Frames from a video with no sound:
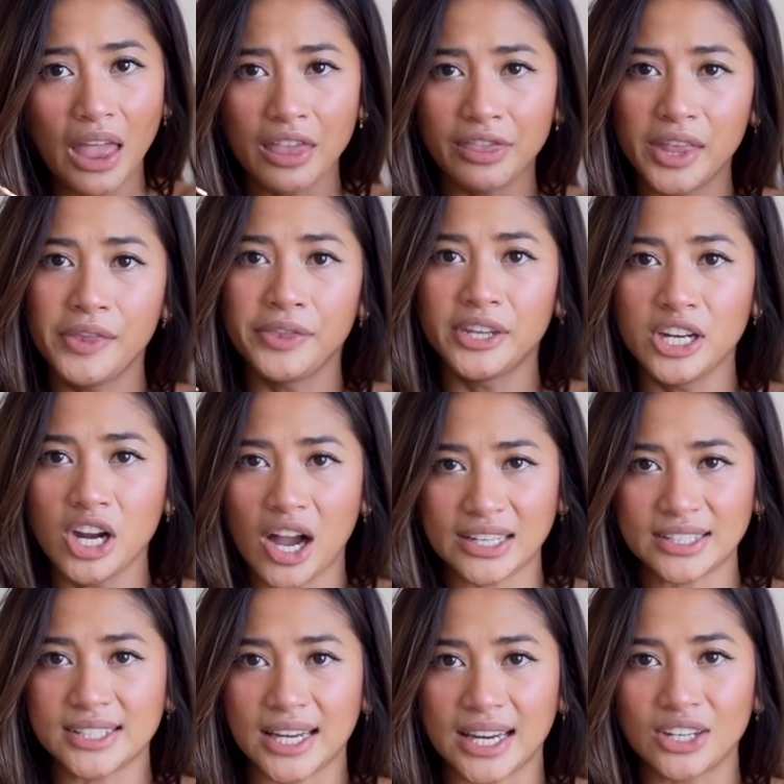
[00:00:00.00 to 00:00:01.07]
than the
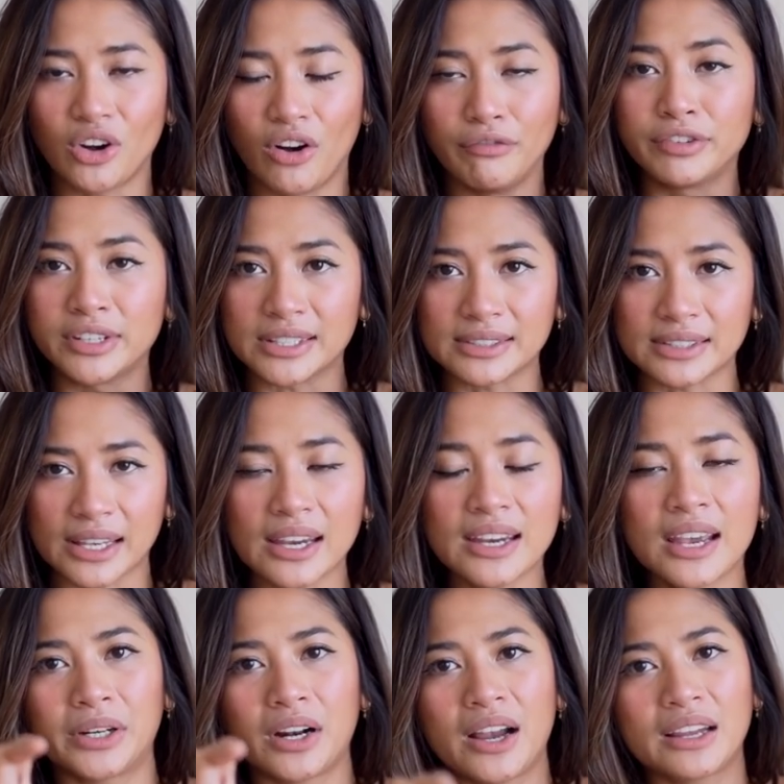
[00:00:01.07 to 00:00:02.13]
nineteen obviously,
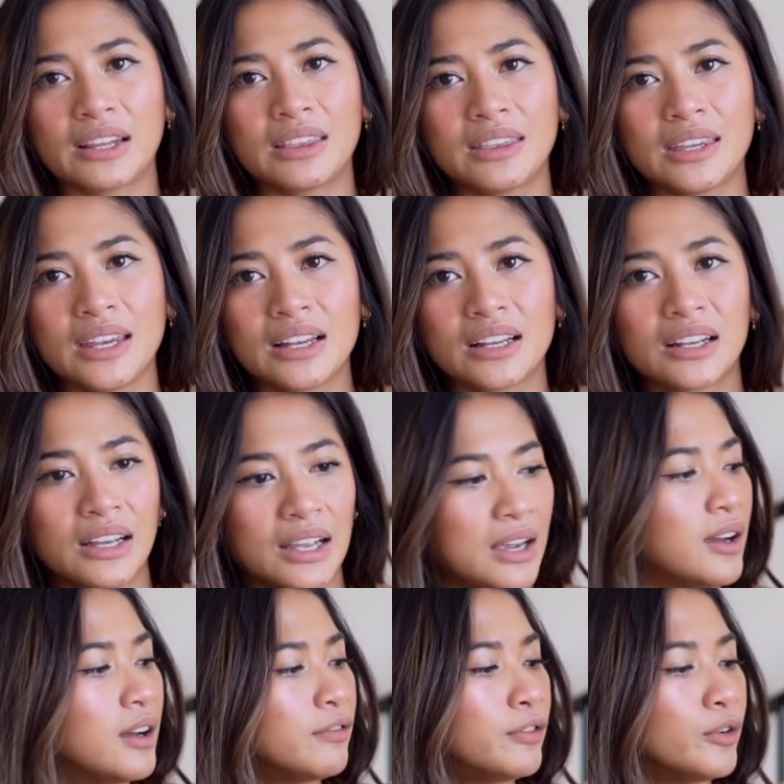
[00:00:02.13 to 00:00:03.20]
but I think
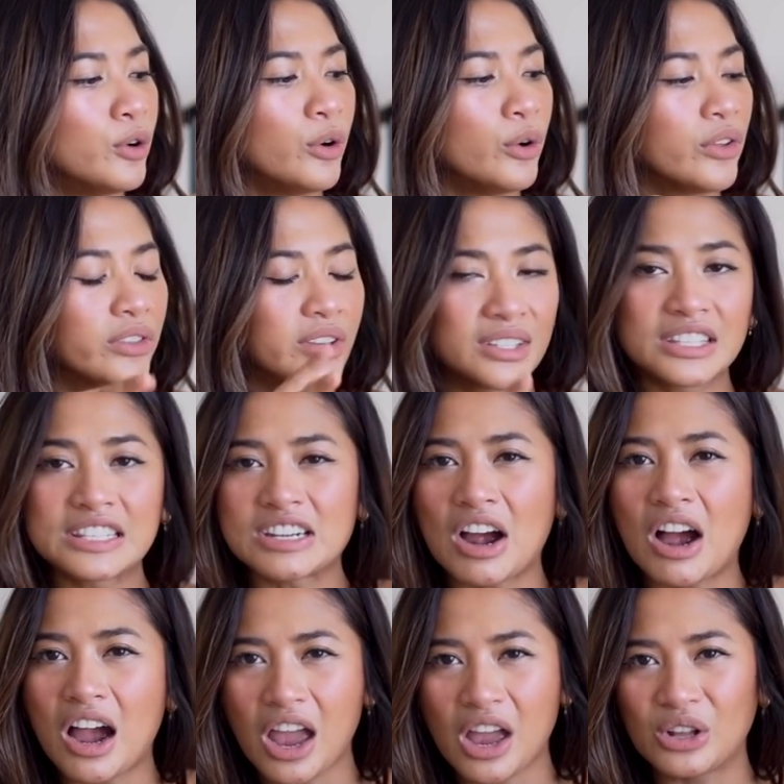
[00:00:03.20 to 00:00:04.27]
for the
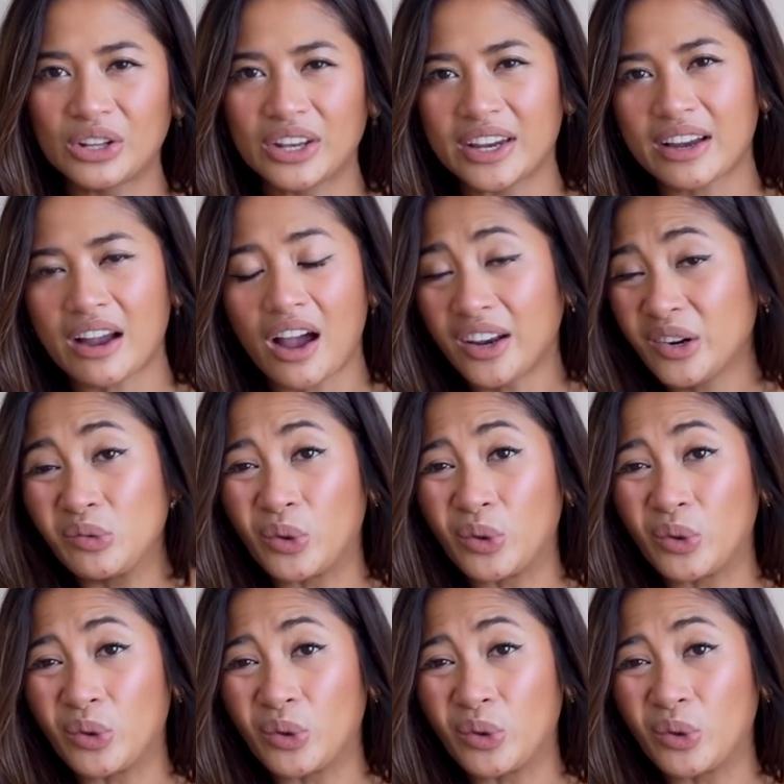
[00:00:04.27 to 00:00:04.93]
style it kind of